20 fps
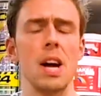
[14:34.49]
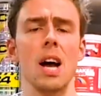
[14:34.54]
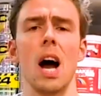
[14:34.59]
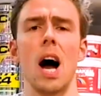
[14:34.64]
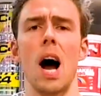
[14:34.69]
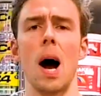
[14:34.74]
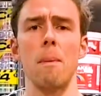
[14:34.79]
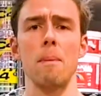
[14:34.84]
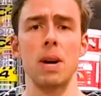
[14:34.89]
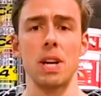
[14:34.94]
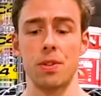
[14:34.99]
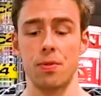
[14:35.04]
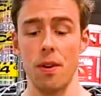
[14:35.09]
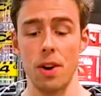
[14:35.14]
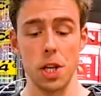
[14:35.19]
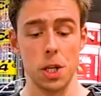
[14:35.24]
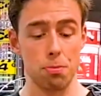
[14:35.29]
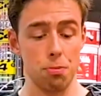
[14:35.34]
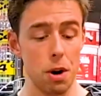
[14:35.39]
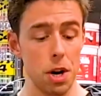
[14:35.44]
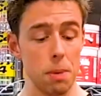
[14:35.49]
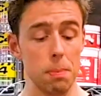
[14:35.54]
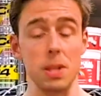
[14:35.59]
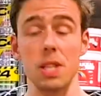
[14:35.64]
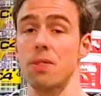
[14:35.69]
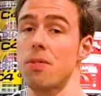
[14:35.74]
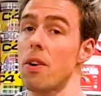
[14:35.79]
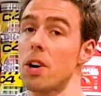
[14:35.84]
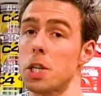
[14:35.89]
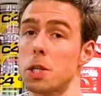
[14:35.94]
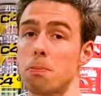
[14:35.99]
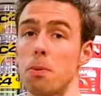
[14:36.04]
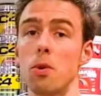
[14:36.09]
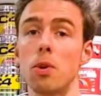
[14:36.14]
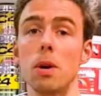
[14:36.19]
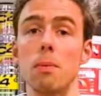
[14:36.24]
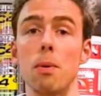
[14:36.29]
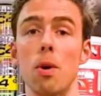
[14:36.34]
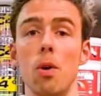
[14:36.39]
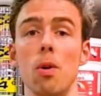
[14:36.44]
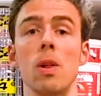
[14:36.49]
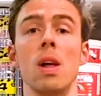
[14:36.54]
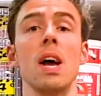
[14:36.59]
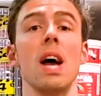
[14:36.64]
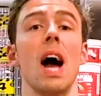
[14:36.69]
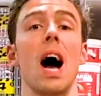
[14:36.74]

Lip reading: It's very spreadable. It's very spoonable.